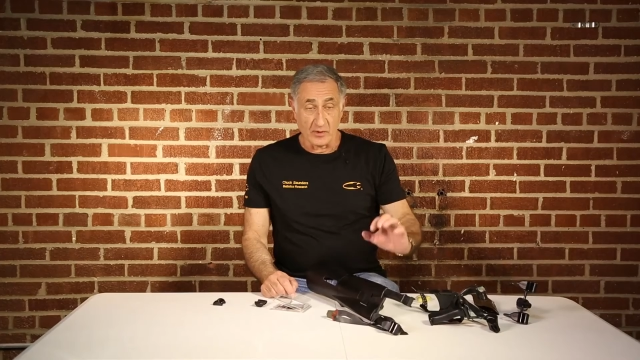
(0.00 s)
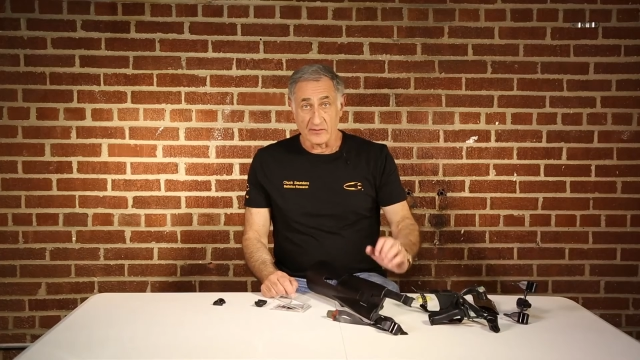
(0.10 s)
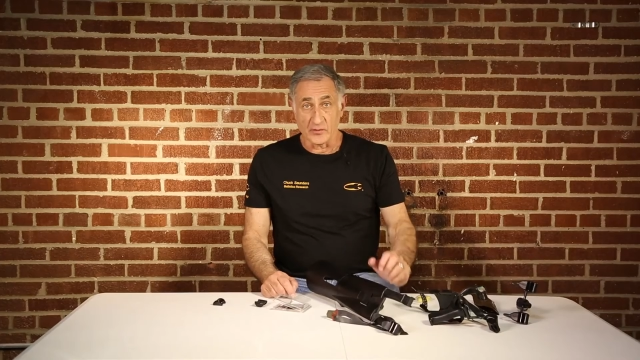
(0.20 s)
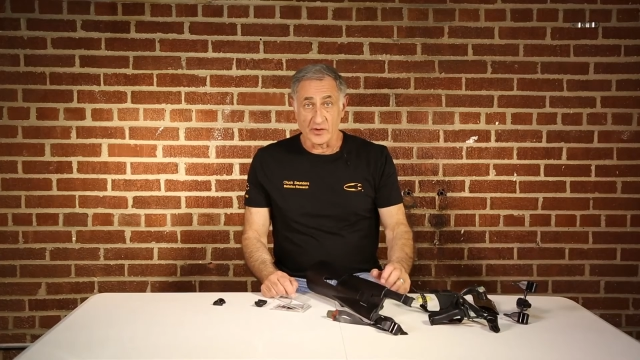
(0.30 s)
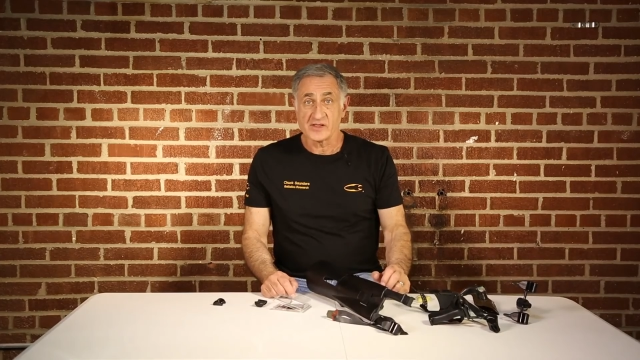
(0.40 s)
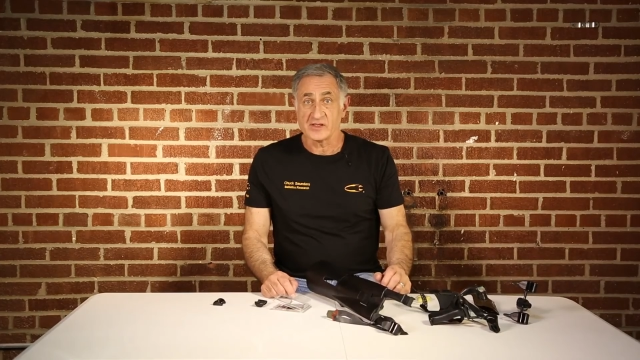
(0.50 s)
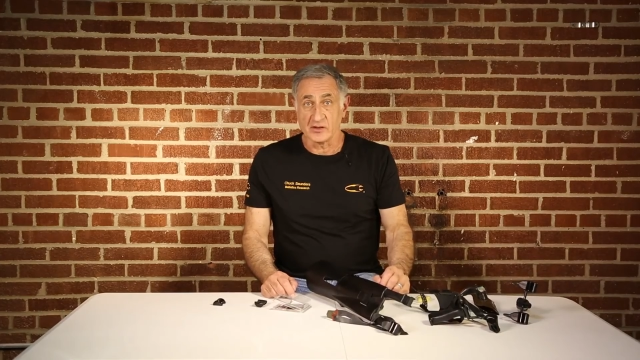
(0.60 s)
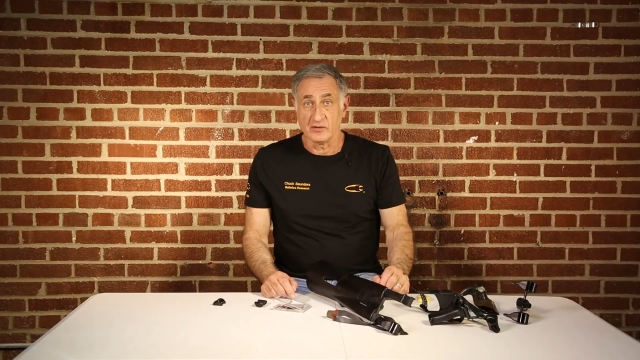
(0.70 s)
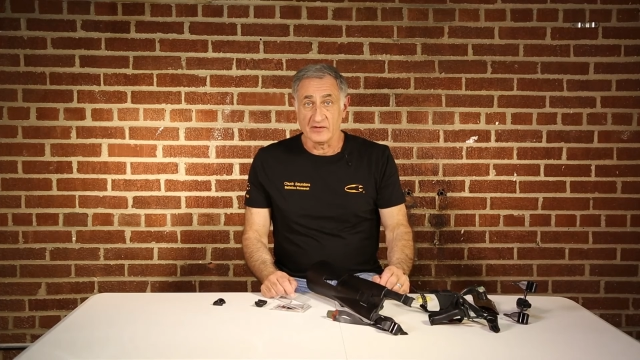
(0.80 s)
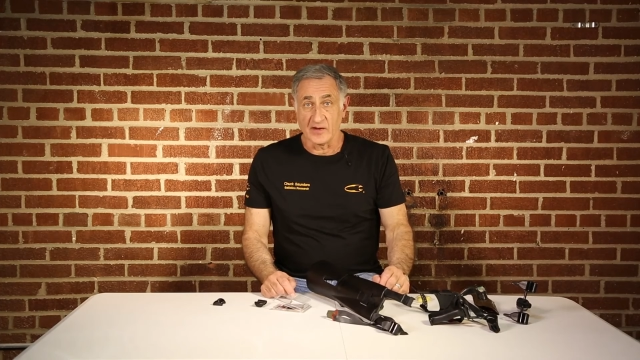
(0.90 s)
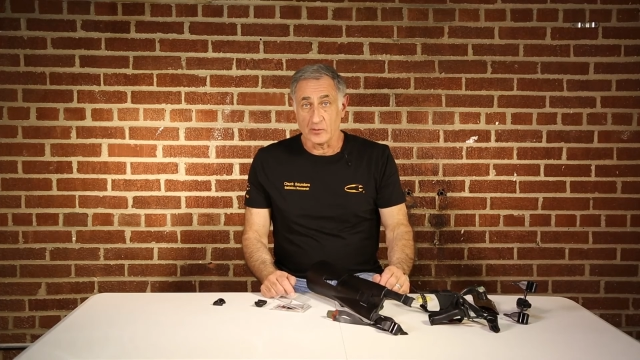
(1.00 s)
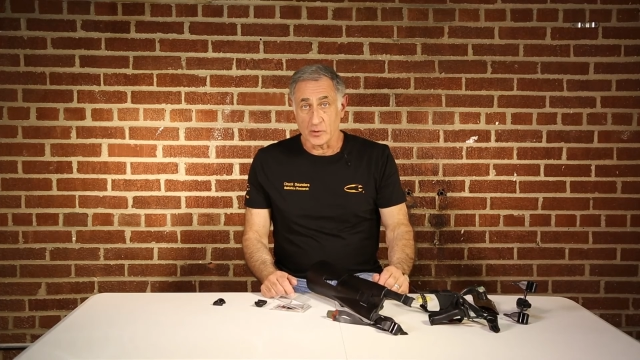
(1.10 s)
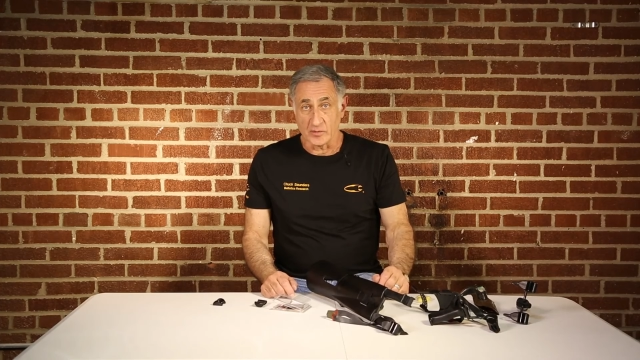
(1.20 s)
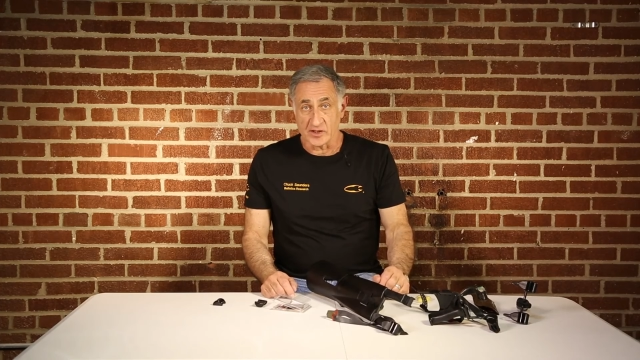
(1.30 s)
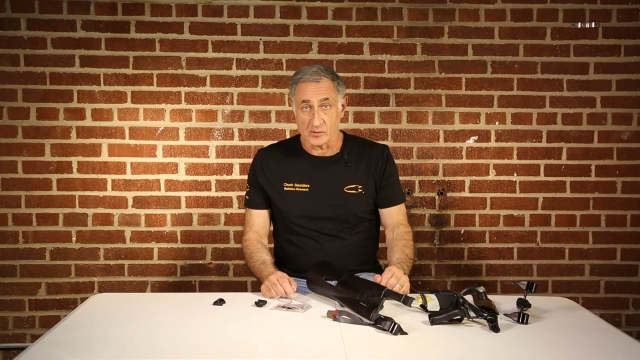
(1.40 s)
reference and you develop
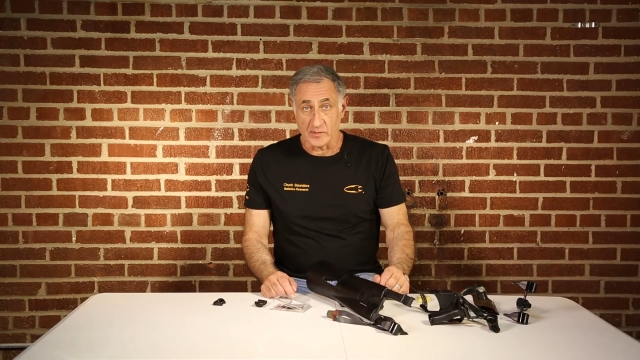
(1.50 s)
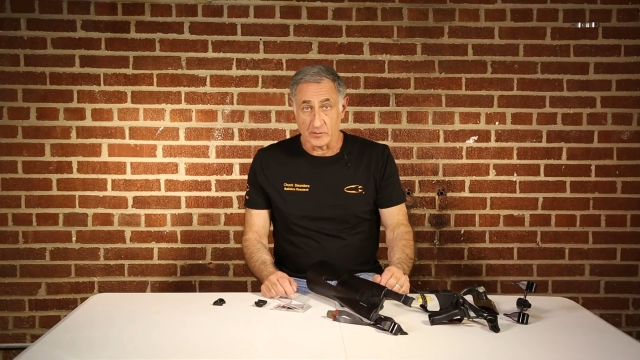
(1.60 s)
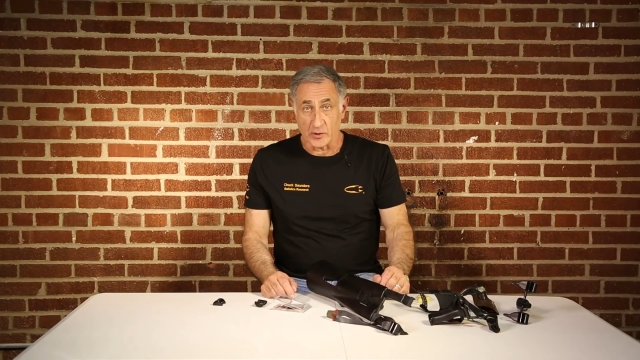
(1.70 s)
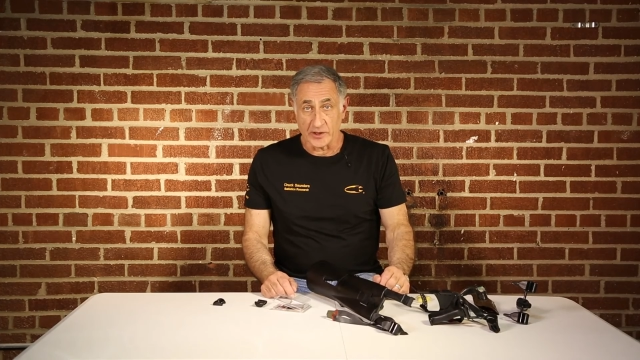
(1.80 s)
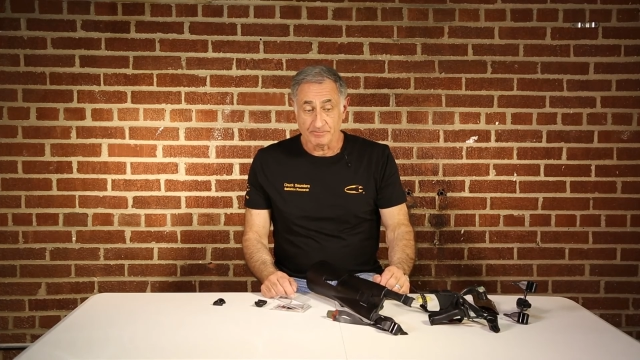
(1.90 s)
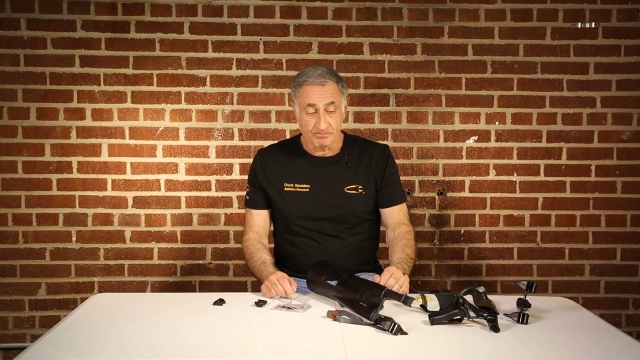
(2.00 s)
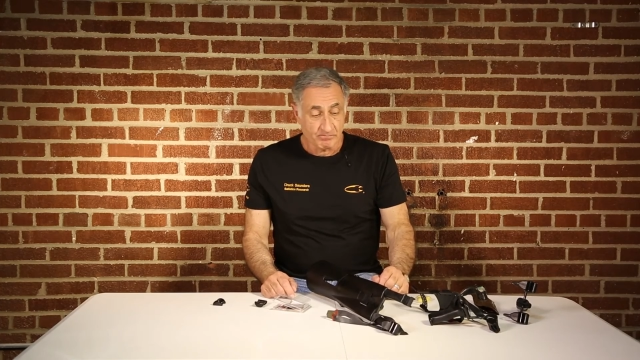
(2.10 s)
your muscle memory.